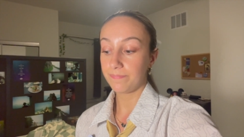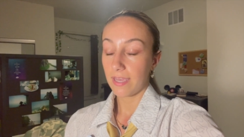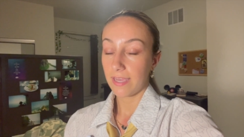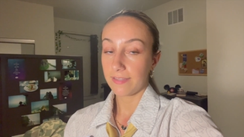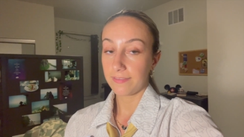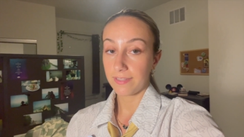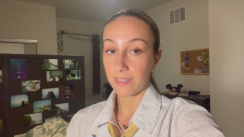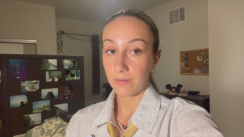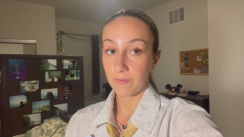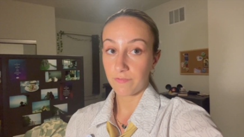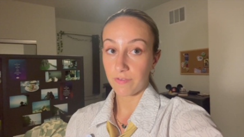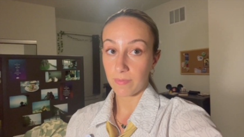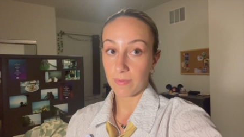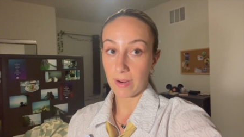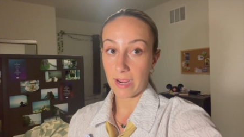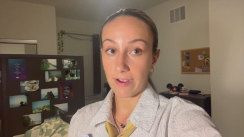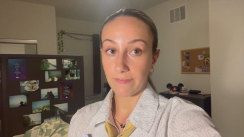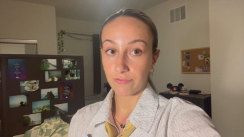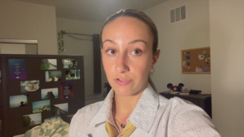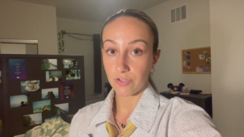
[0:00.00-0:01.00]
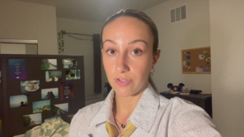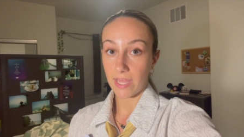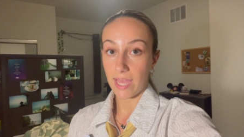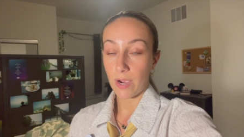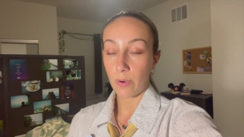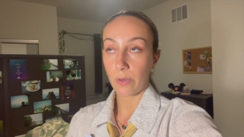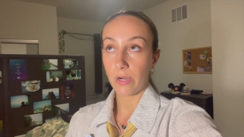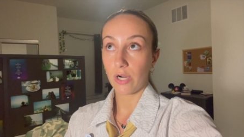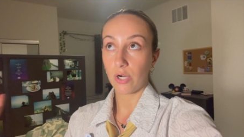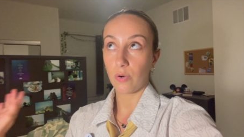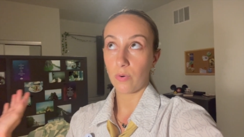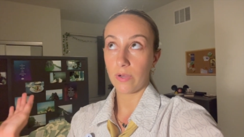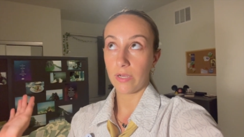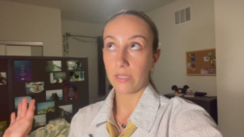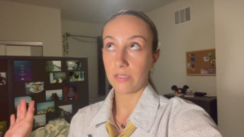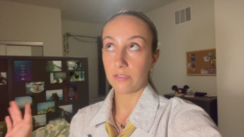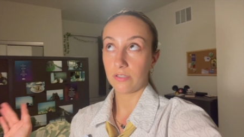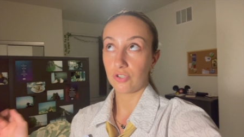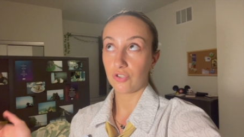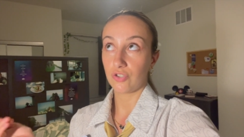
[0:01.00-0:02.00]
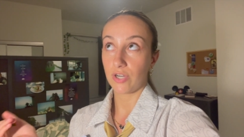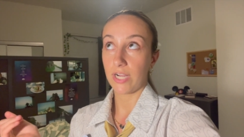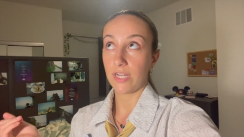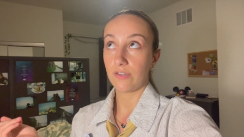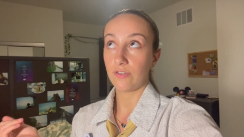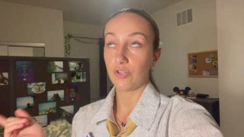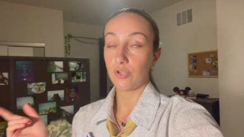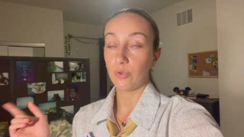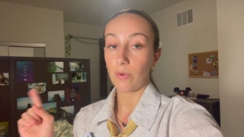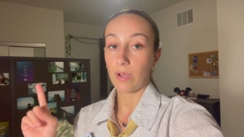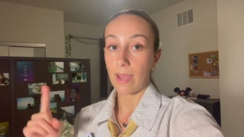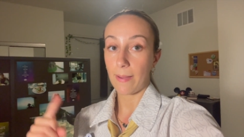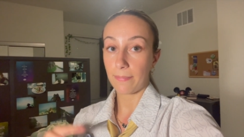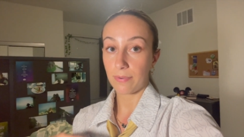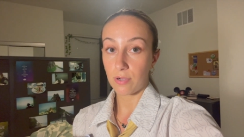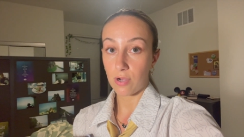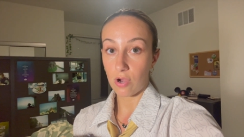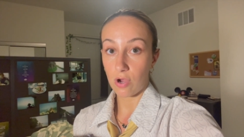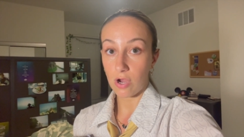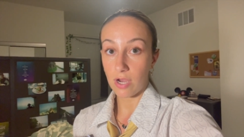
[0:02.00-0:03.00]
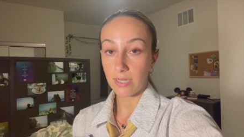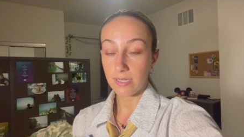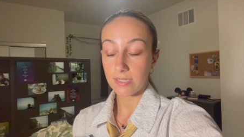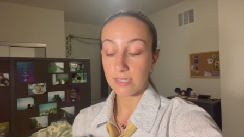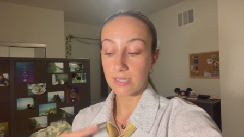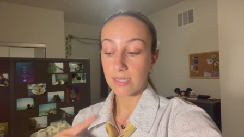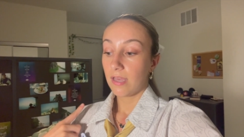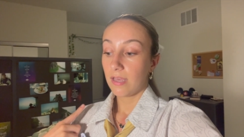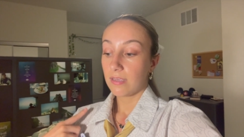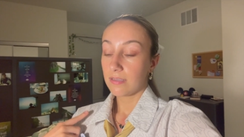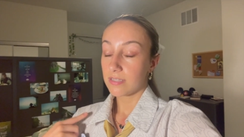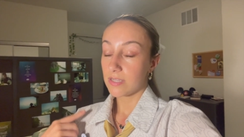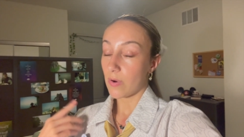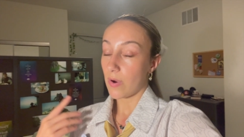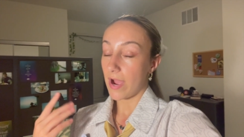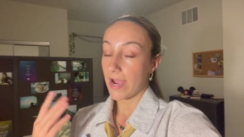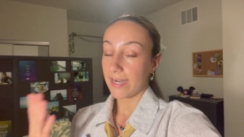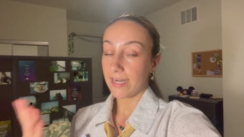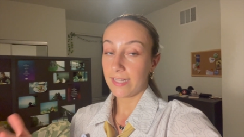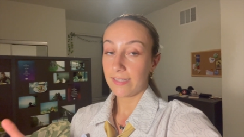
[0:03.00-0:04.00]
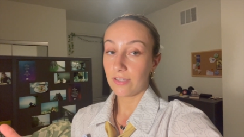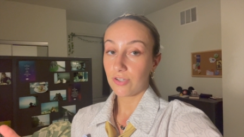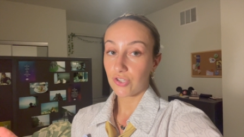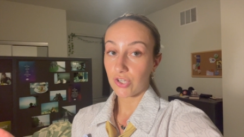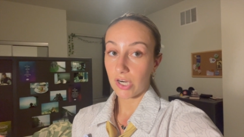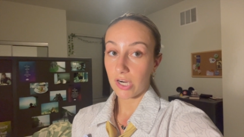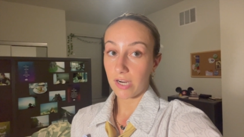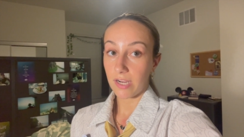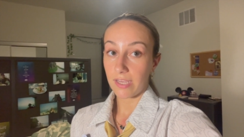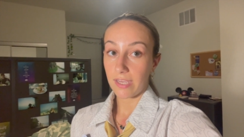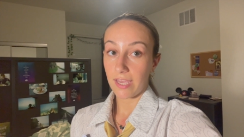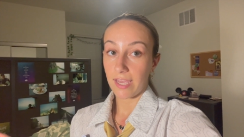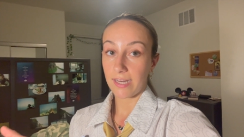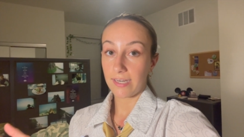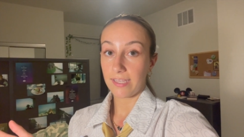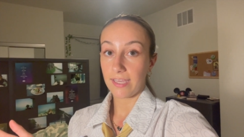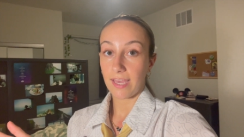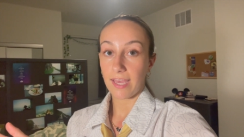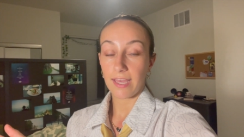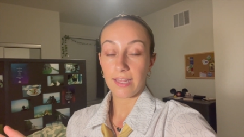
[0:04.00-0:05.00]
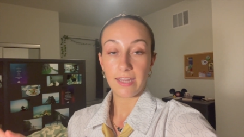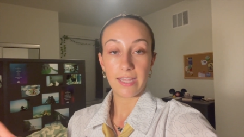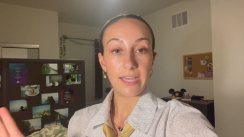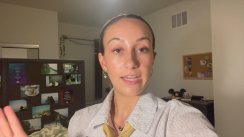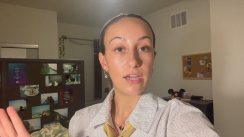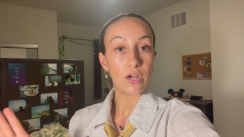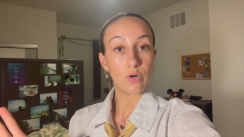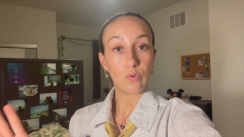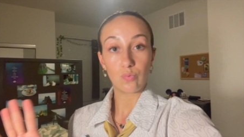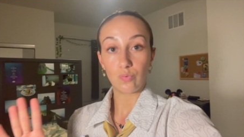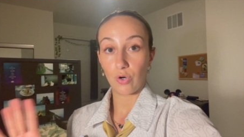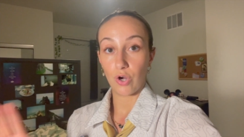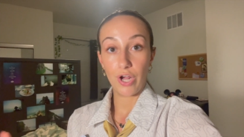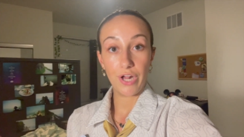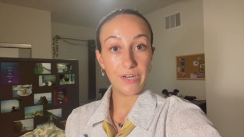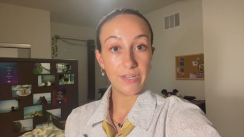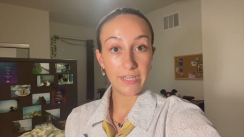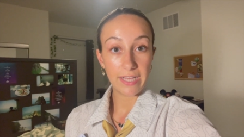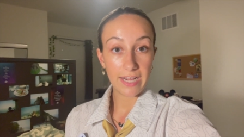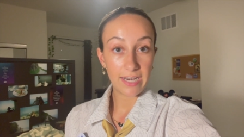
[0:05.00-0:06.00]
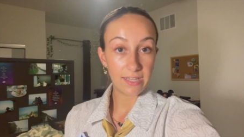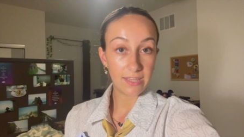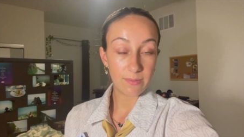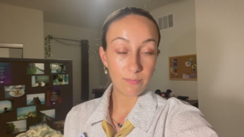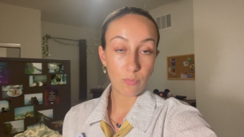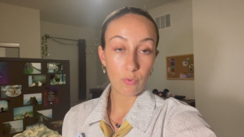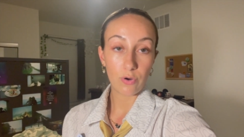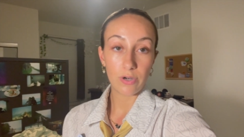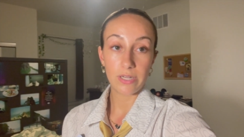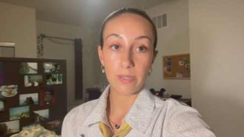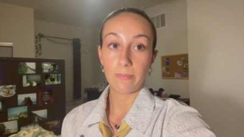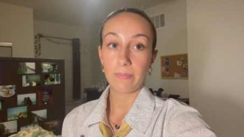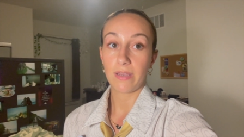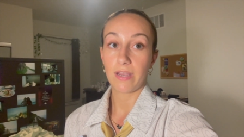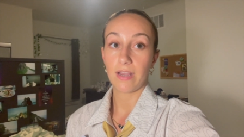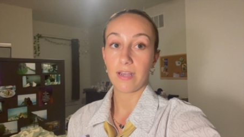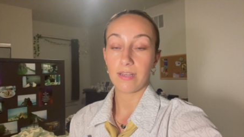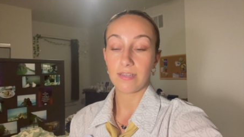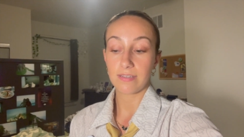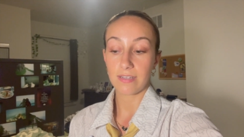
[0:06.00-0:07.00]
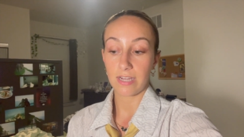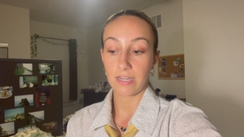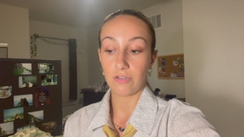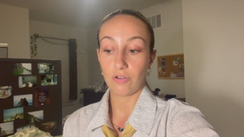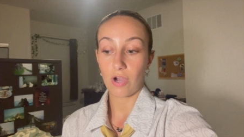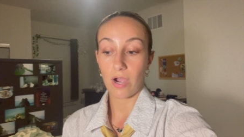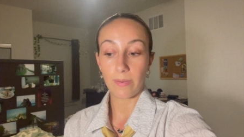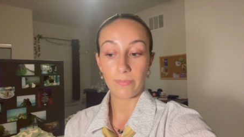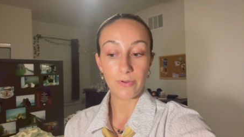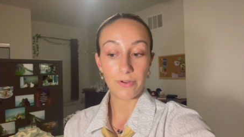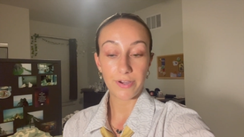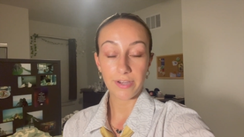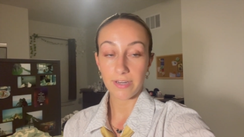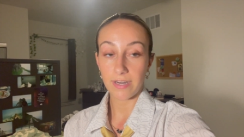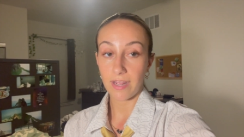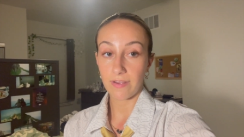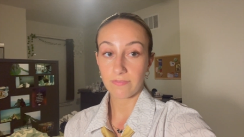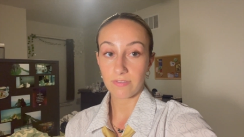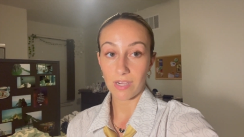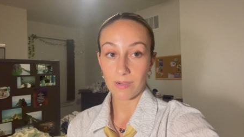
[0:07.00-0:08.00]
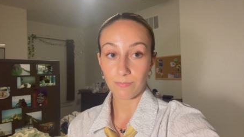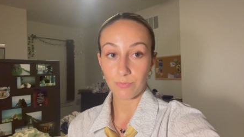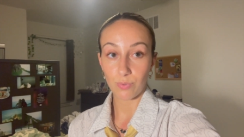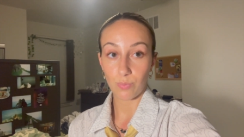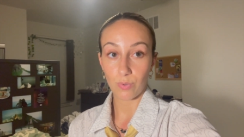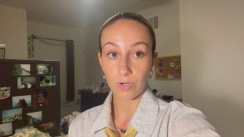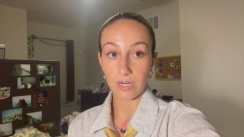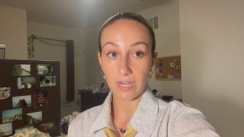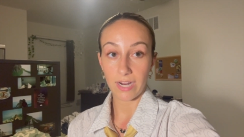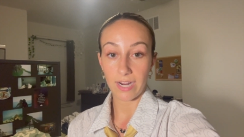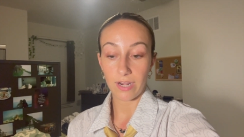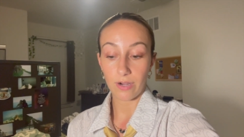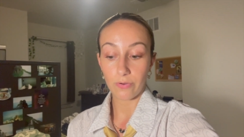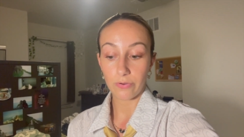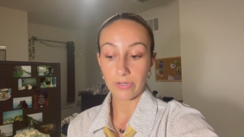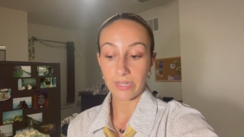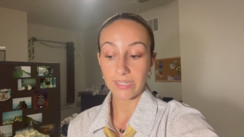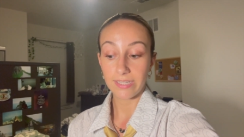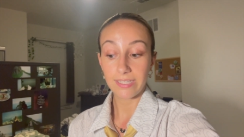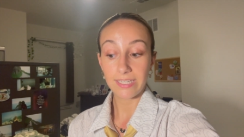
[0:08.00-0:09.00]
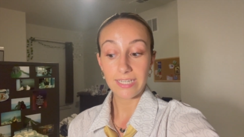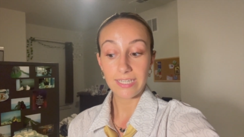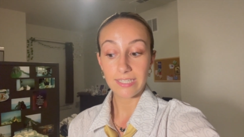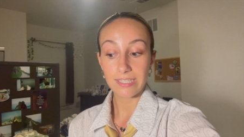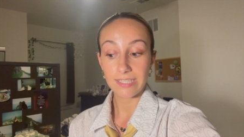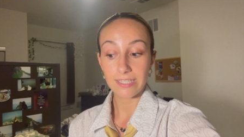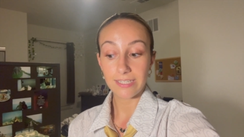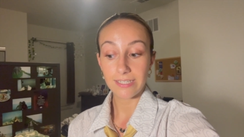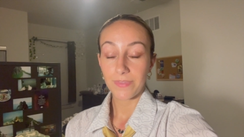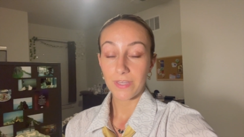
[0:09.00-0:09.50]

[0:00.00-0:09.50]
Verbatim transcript: And then from after that, we are going straight to Epcot. So I need to try and get like a run in in the morning because I know I'm not gonna have time to work out at least.